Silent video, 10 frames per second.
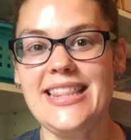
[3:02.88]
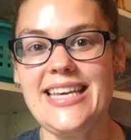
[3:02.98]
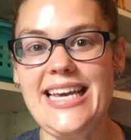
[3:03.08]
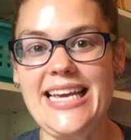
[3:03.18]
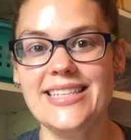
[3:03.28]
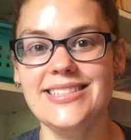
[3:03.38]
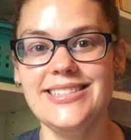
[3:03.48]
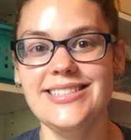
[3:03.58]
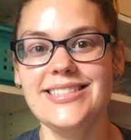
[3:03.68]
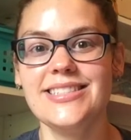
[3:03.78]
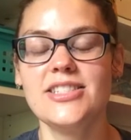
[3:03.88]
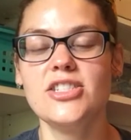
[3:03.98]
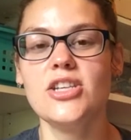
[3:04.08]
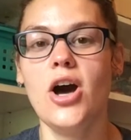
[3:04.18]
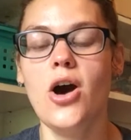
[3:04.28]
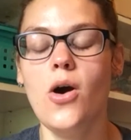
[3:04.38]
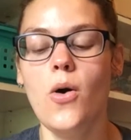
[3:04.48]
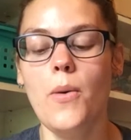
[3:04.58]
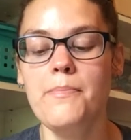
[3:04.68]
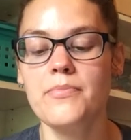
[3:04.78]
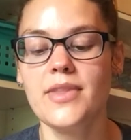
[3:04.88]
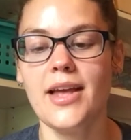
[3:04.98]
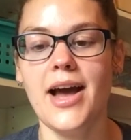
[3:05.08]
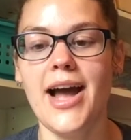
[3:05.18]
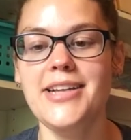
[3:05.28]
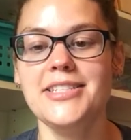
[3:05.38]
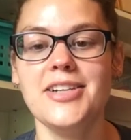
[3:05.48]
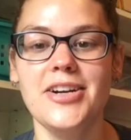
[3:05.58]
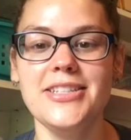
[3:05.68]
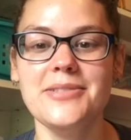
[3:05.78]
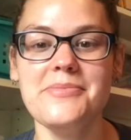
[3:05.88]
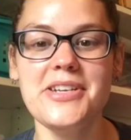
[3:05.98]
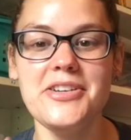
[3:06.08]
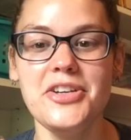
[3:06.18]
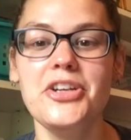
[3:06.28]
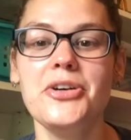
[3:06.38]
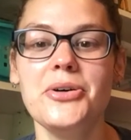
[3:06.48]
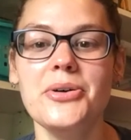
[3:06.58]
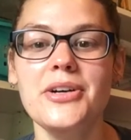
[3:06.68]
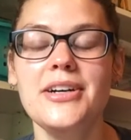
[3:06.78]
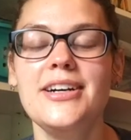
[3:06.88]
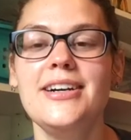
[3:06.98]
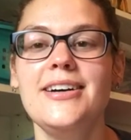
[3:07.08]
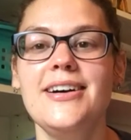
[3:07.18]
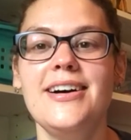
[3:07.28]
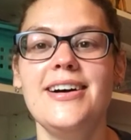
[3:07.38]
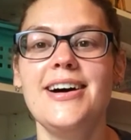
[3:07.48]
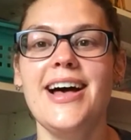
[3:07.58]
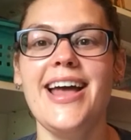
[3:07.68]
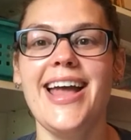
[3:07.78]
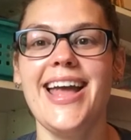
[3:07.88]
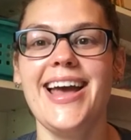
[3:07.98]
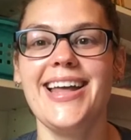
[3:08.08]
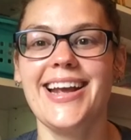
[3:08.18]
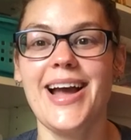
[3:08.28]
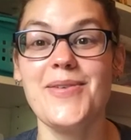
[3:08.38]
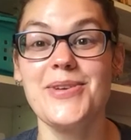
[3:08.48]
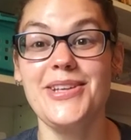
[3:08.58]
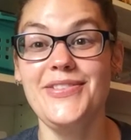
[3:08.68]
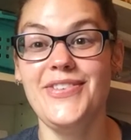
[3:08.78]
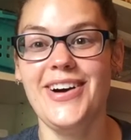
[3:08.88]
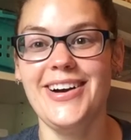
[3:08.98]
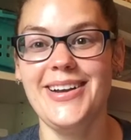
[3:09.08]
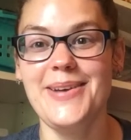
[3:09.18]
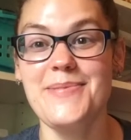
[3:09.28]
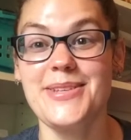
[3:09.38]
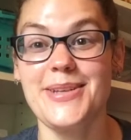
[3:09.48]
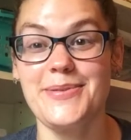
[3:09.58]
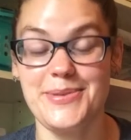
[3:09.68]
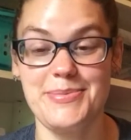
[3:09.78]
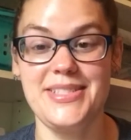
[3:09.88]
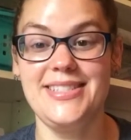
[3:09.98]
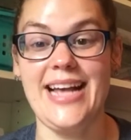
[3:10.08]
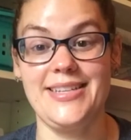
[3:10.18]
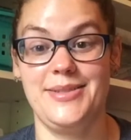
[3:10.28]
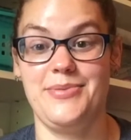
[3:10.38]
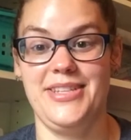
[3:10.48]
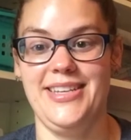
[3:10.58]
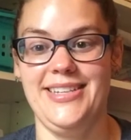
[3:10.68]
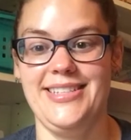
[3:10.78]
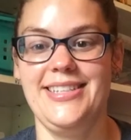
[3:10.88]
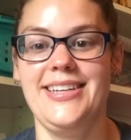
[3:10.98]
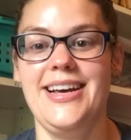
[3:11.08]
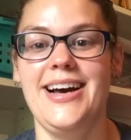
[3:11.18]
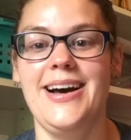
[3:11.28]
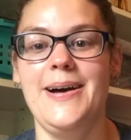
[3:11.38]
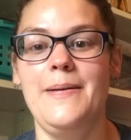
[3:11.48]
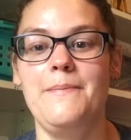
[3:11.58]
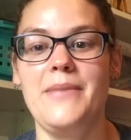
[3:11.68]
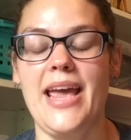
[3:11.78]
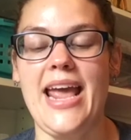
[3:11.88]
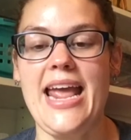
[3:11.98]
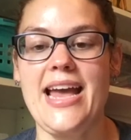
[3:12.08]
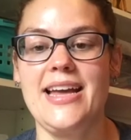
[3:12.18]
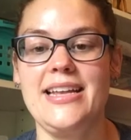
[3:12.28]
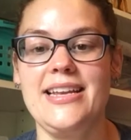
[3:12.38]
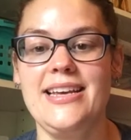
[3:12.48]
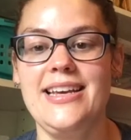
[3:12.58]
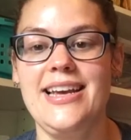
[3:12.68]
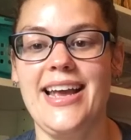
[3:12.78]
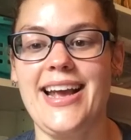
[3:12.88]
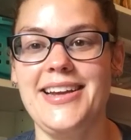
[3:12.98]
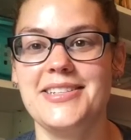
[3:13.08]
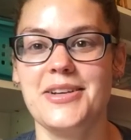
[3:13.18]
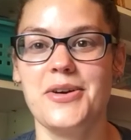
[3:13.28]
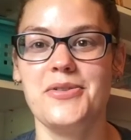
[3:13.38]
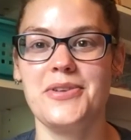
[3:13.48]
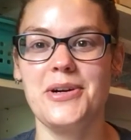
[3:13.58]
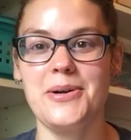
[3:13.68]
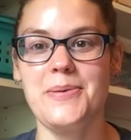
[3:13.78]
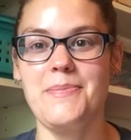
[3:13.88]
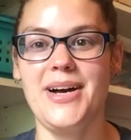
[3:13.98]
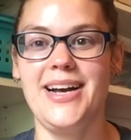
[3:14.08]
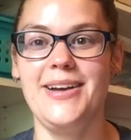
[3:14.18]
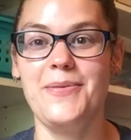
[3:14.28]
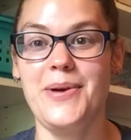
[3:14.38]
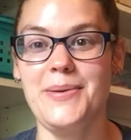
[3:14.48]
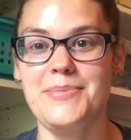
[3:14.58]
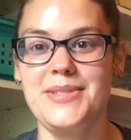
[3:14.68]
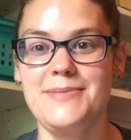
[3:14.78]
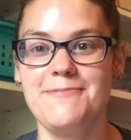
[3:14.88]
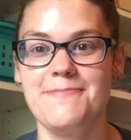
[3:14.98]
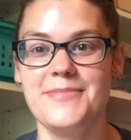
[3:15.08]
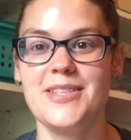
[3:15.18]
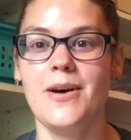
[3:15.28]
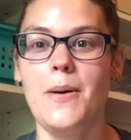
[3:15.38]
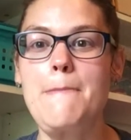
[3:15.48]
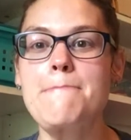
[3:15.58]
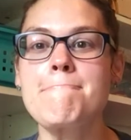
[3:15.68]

things. So I started something new, and I got really far on it because I was obsessed with it. And it kind of took over my WIPs. So